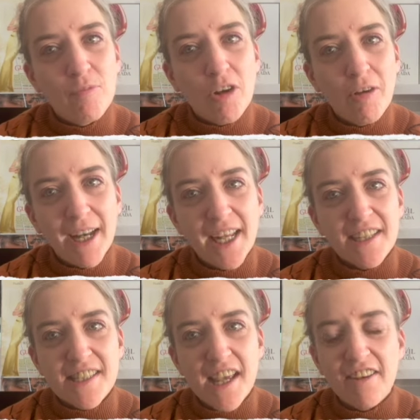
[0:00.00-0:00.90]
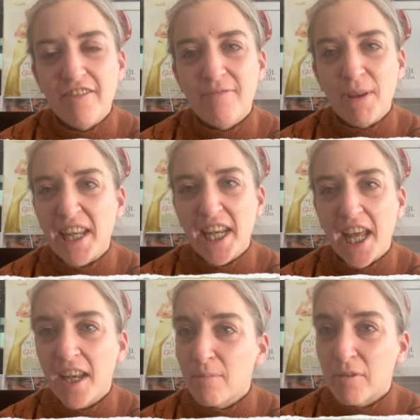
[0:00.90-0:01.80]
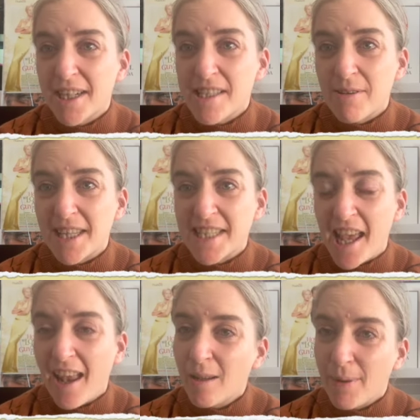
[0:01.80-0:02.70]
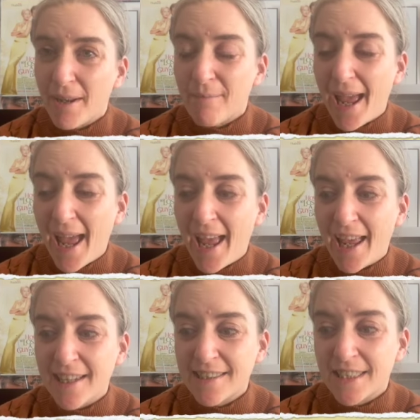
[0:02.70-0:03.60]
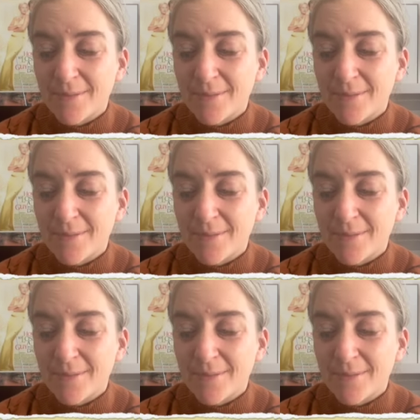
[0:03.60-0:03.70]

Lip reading: critics have been unimpressed with this album, and